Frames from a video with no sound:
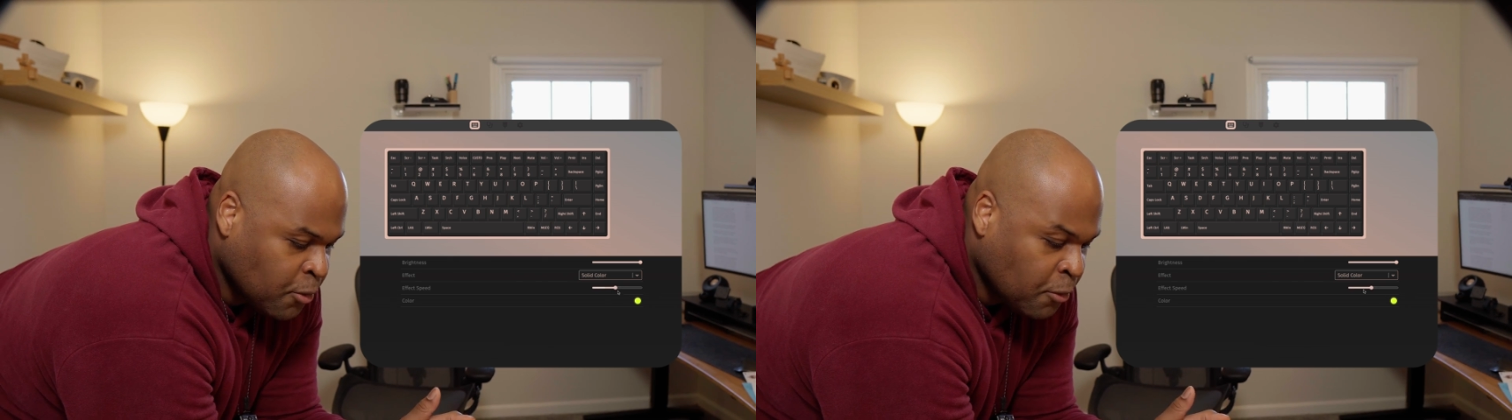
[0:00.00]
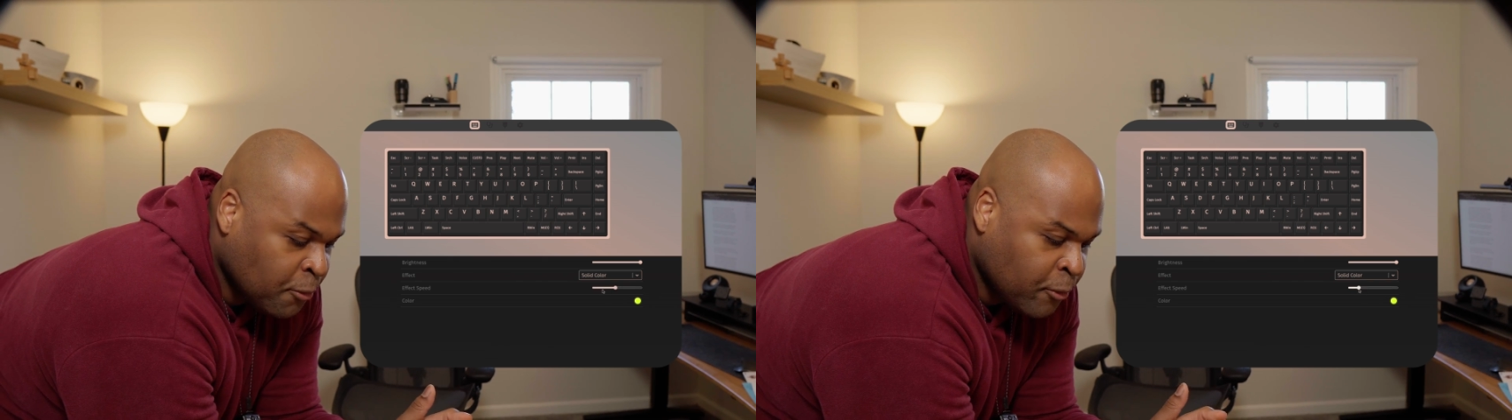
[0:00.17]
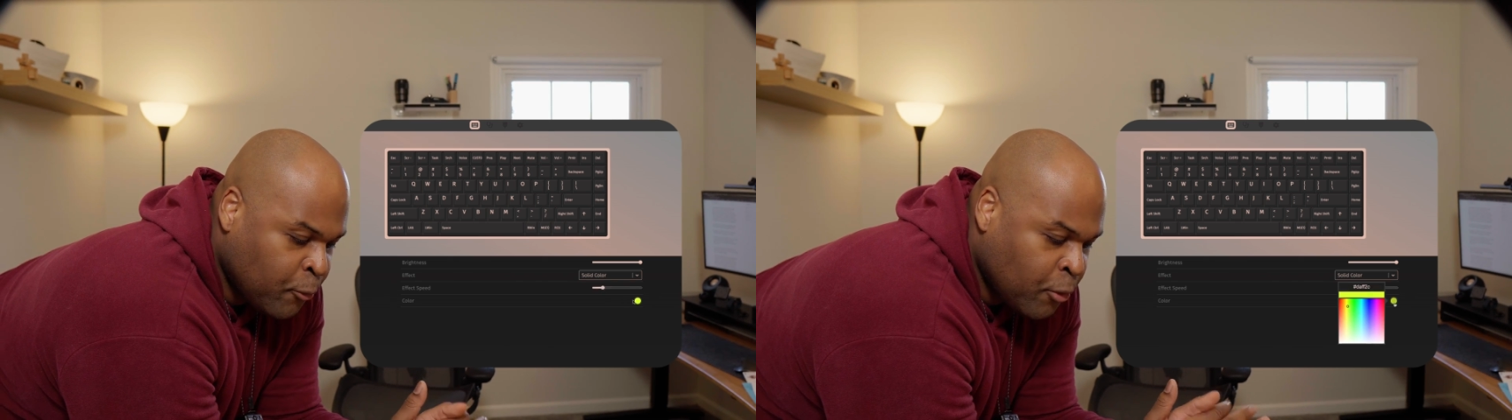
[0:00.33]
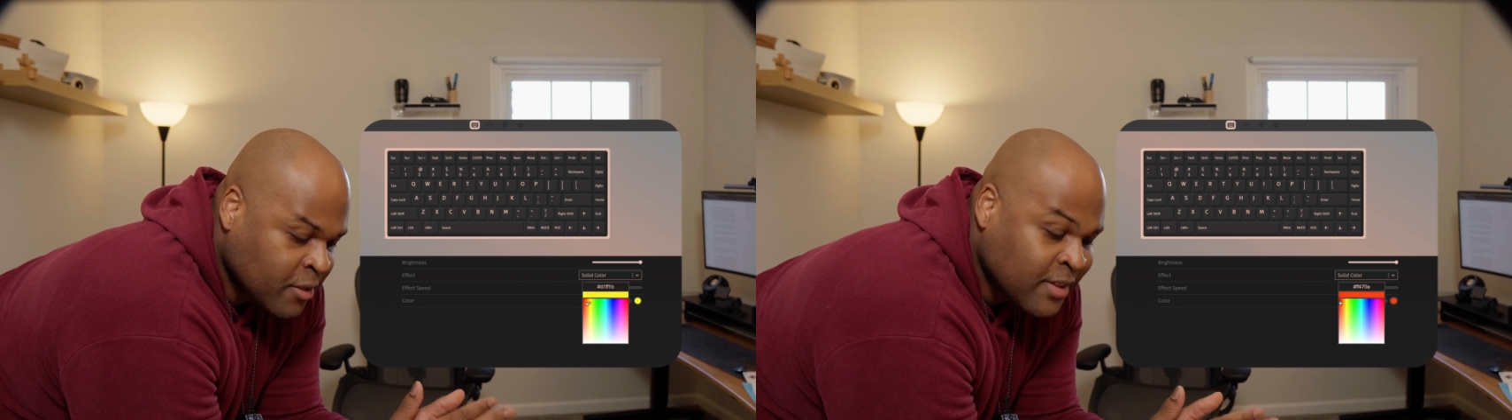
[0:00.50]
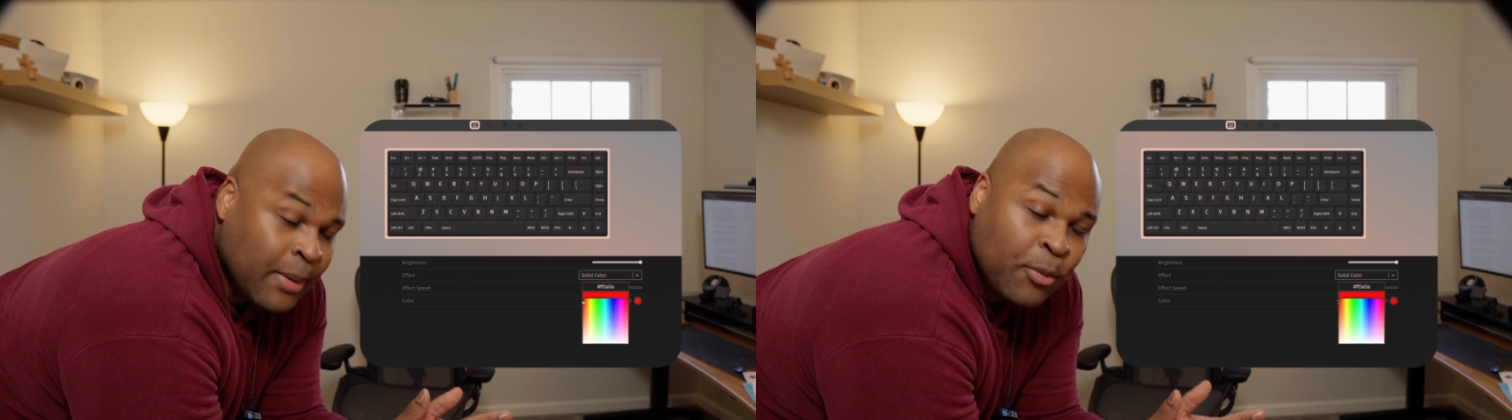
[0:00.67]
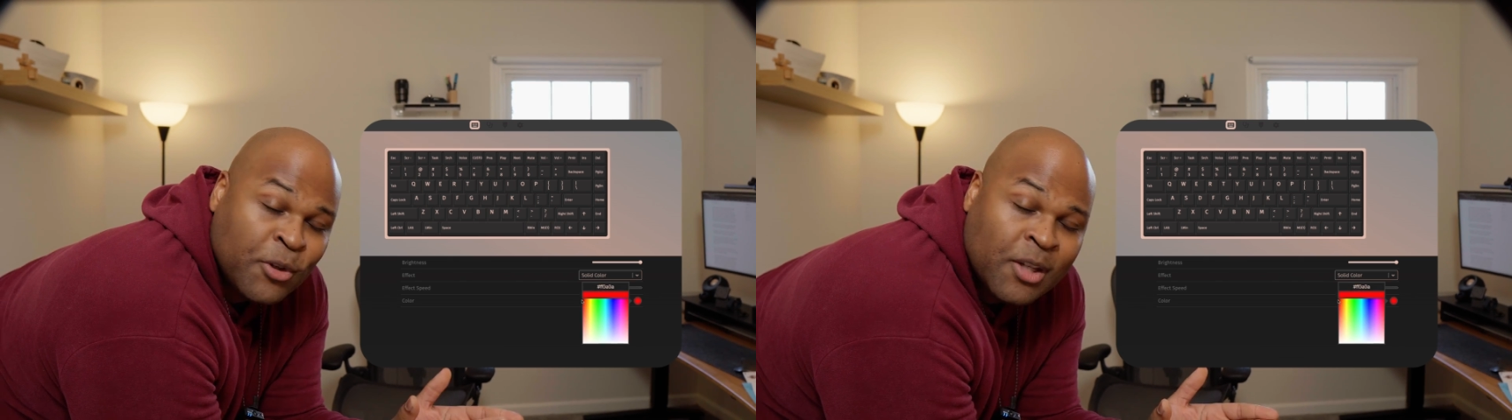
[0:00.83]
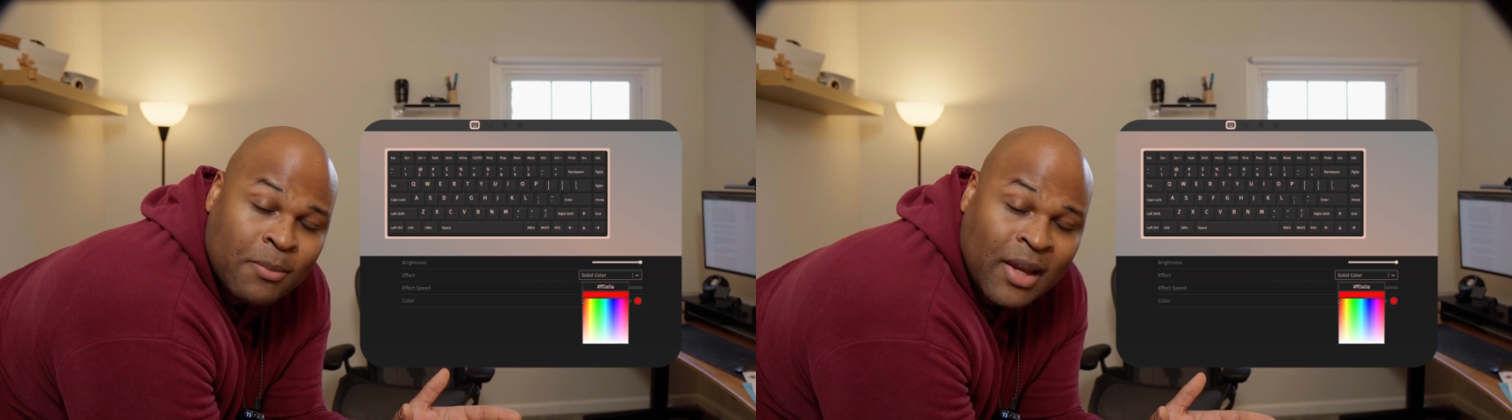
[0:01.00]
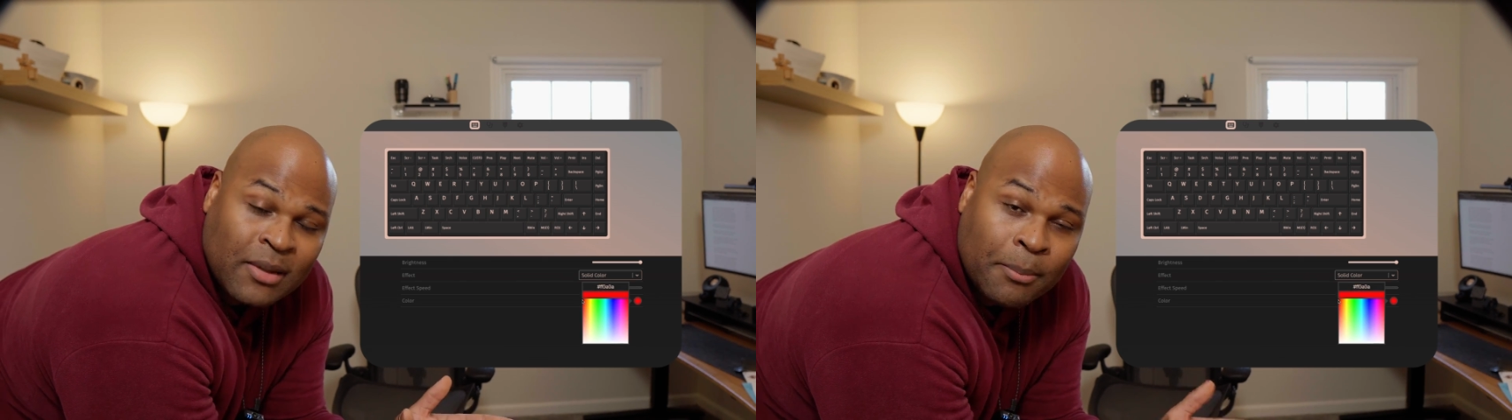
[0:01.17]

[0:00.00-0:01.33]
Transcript: So for, for example, you can make